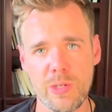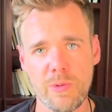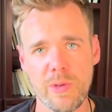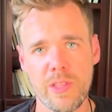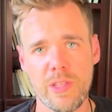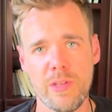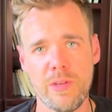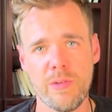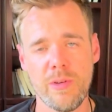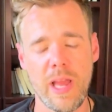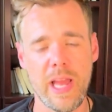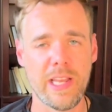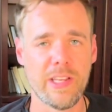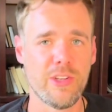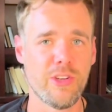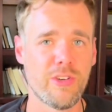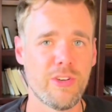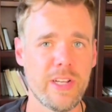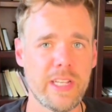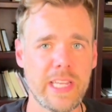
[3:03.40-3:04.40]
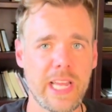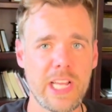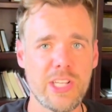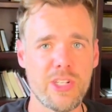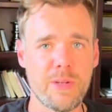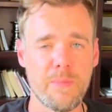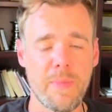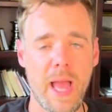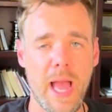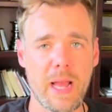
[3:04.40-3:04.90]
with you, and you're
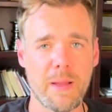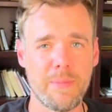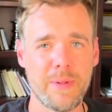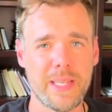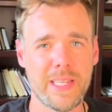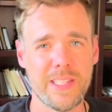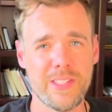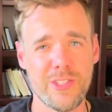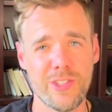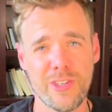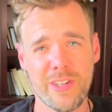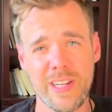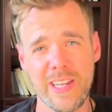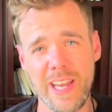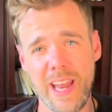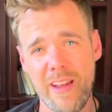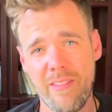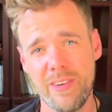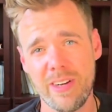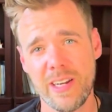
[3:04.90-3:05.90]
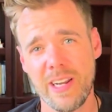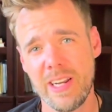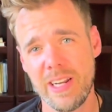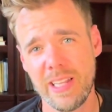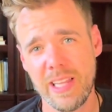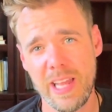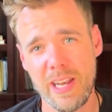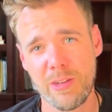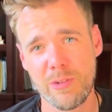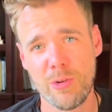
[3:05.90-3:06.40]
engaging back because you're never gonna
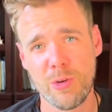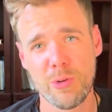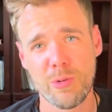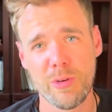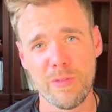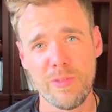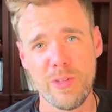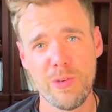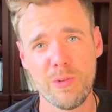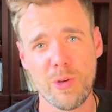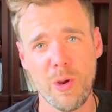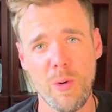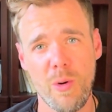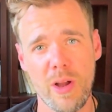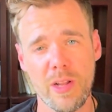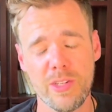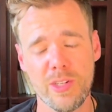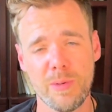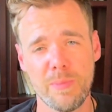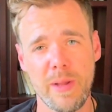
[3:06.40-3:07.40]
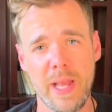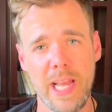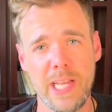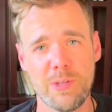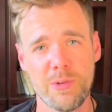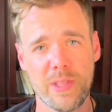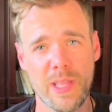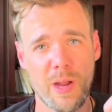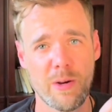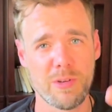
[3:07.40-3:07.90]
let a Google review go on your page
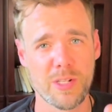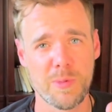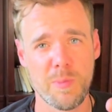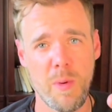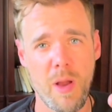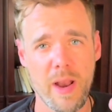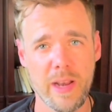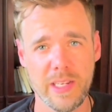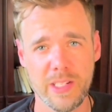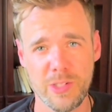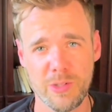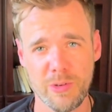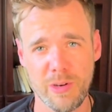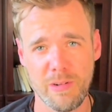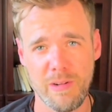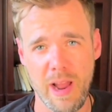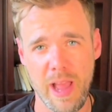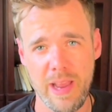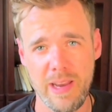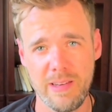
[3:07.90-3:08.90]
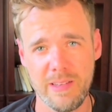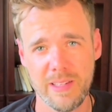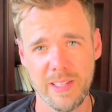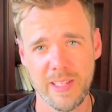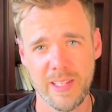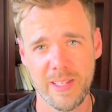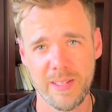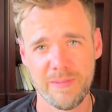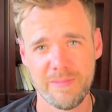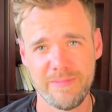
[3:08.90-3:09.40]
without responding to it, right?
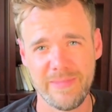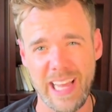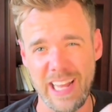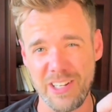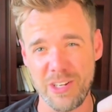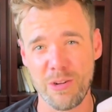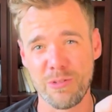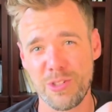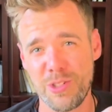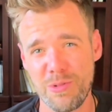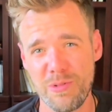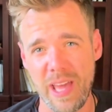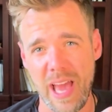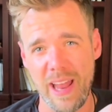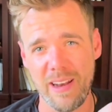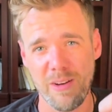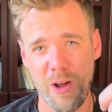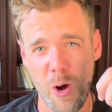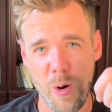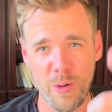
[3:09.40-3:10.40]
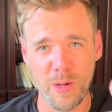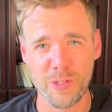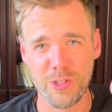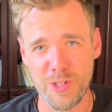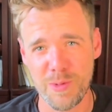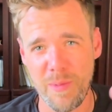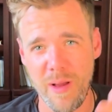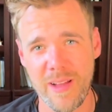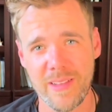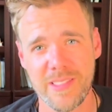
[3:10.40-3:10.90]
Yeah, don't do that. Always
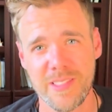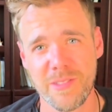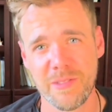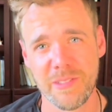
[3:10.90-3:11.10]
respond to